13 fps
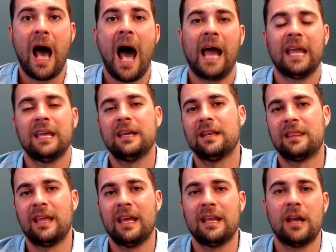I could
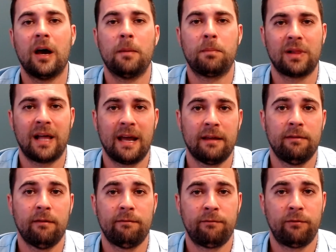then apply
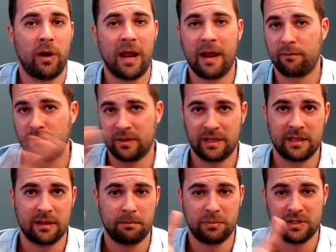for
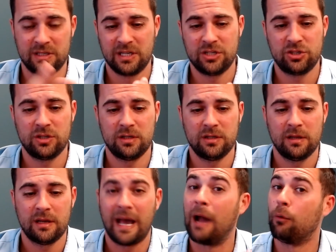everything, the petition,
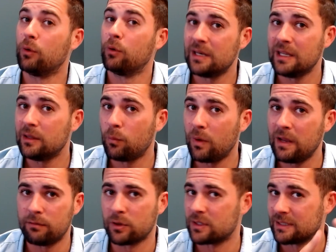I wouldn't need the
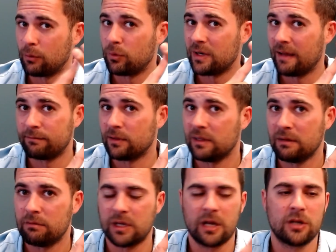waiver because I wouldn't have to
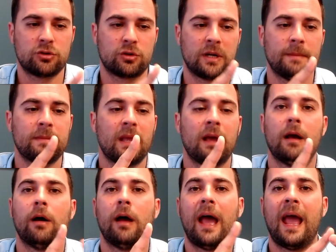leave the country,
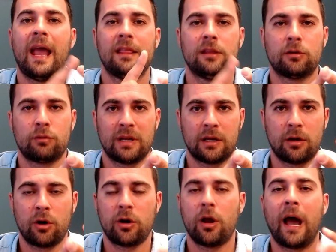and the green card.